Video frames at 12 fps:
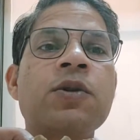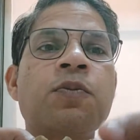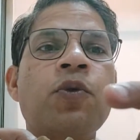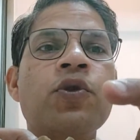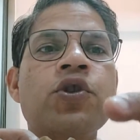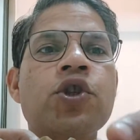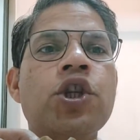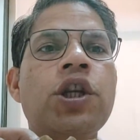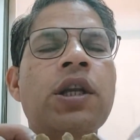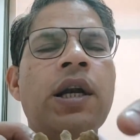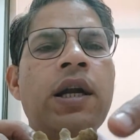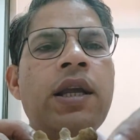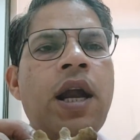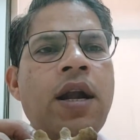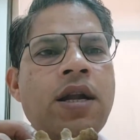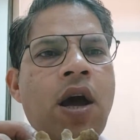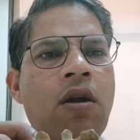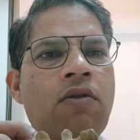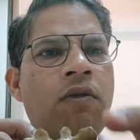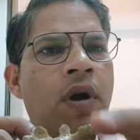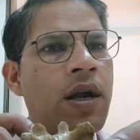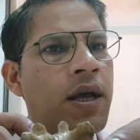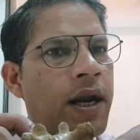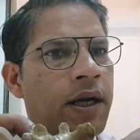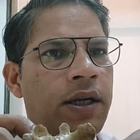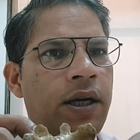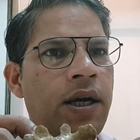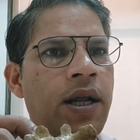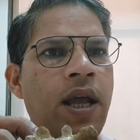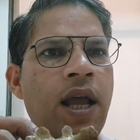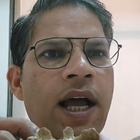posteriorly and downward directed,